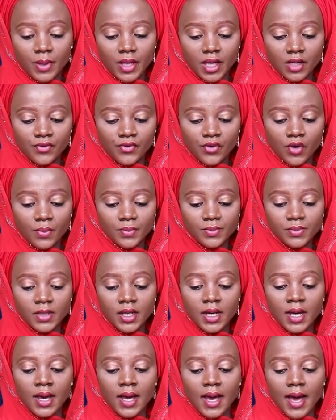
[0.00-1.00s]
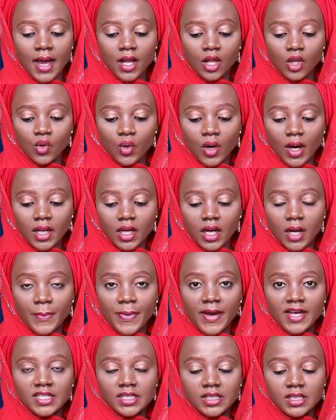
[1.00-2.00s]
platforms and local
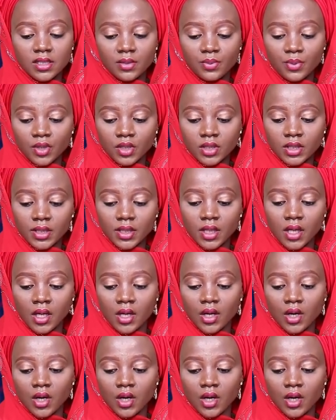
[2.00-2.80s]
capacity building,